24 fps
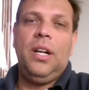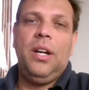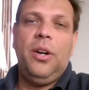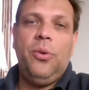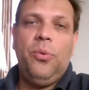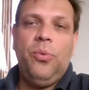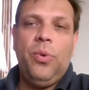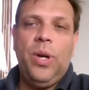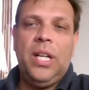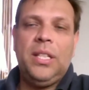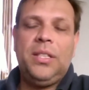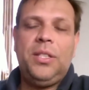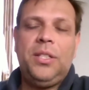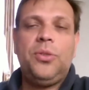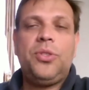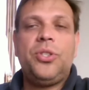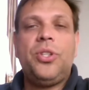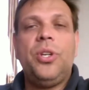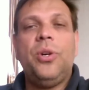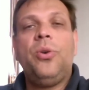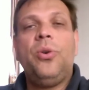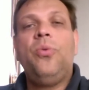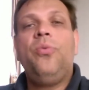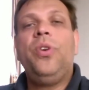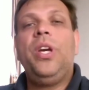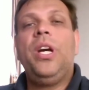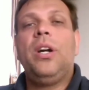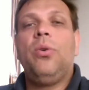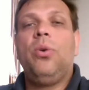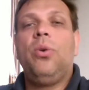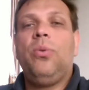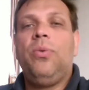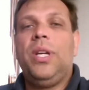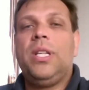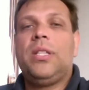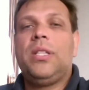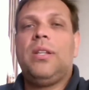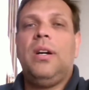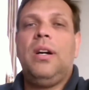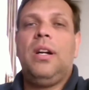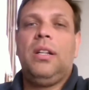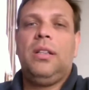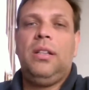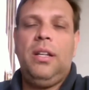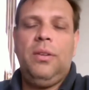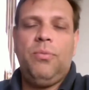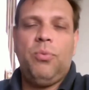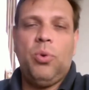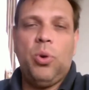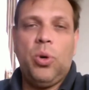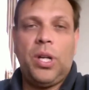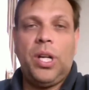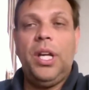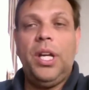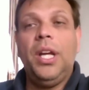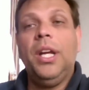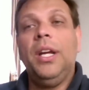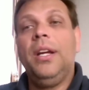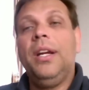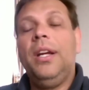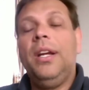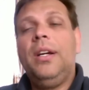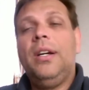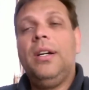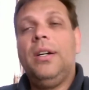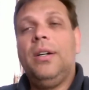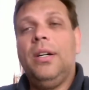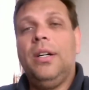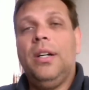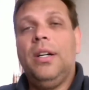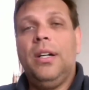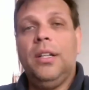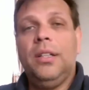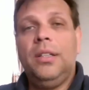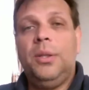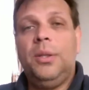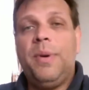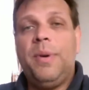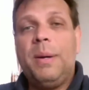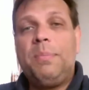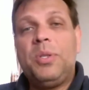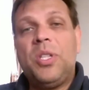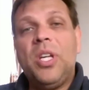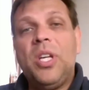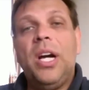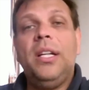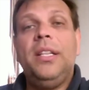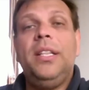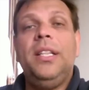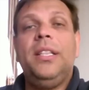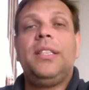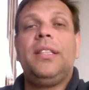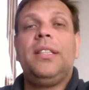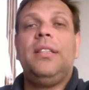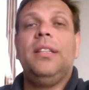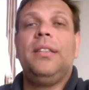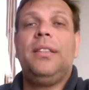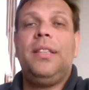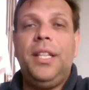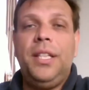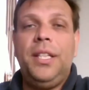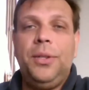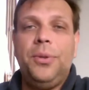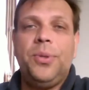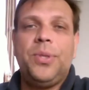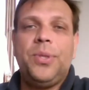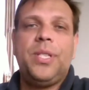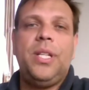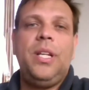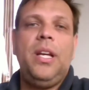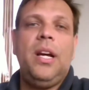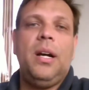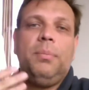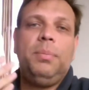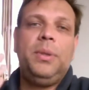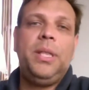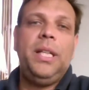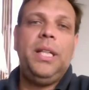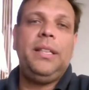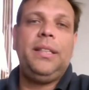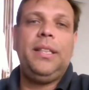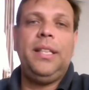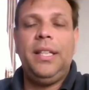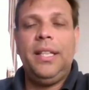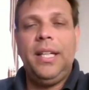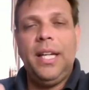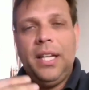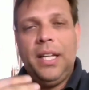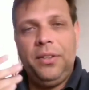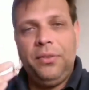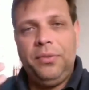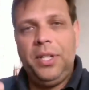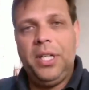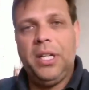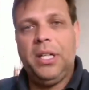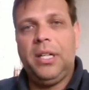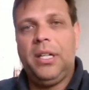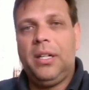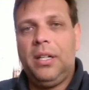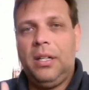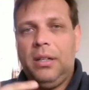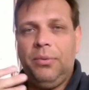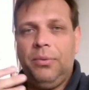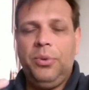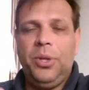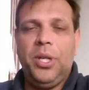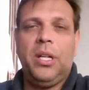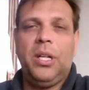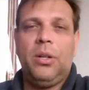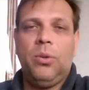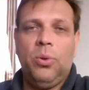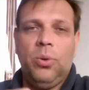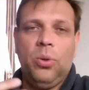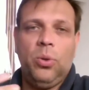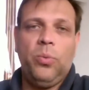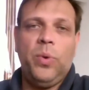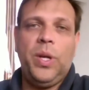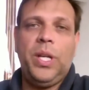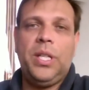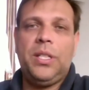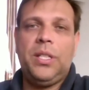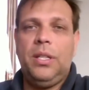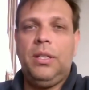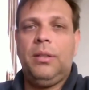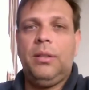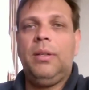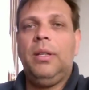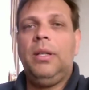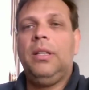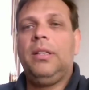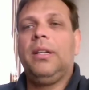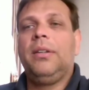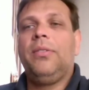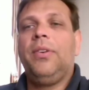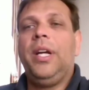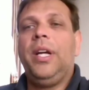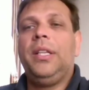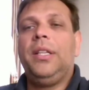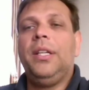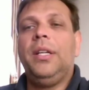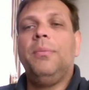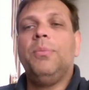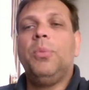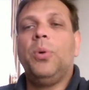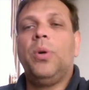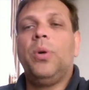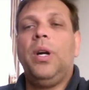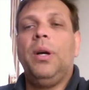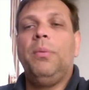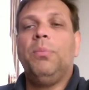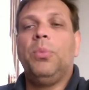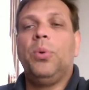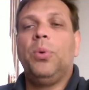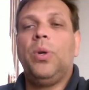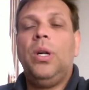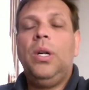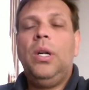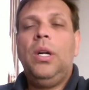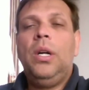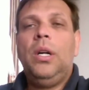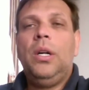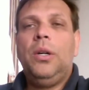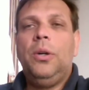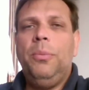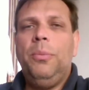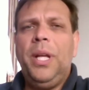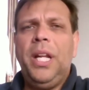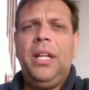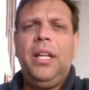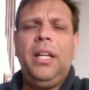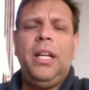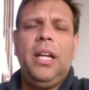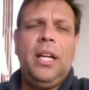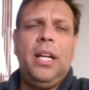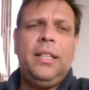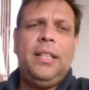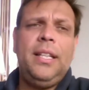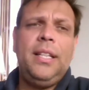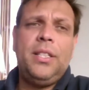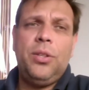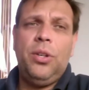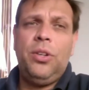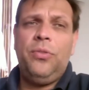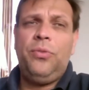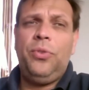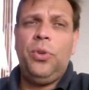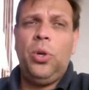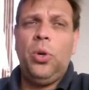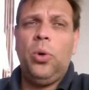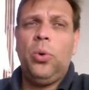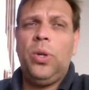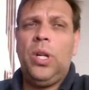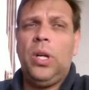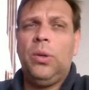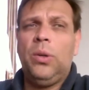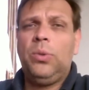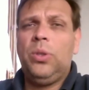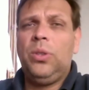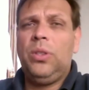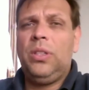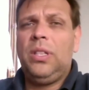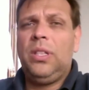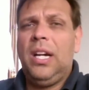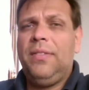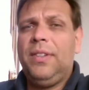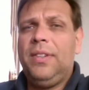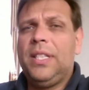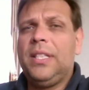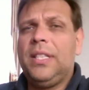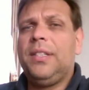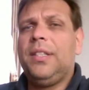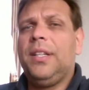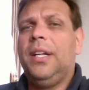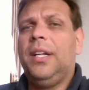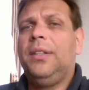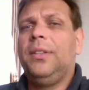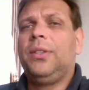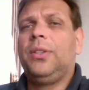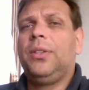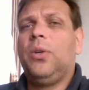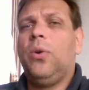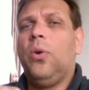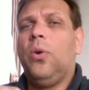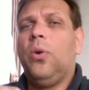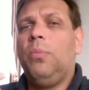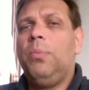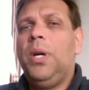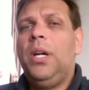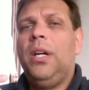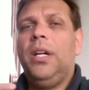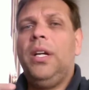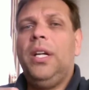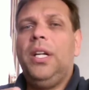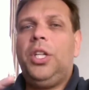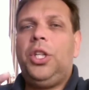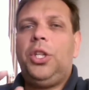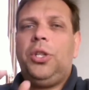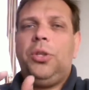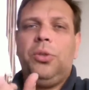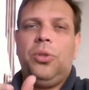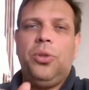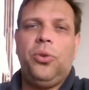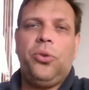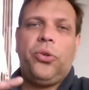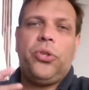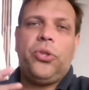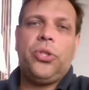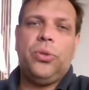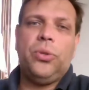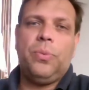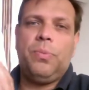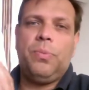as you saw, we are always hardly working. The website is continuously updating, and we are always integrating more and more Romanian. I think so. If you go now to the divessi.com, it should also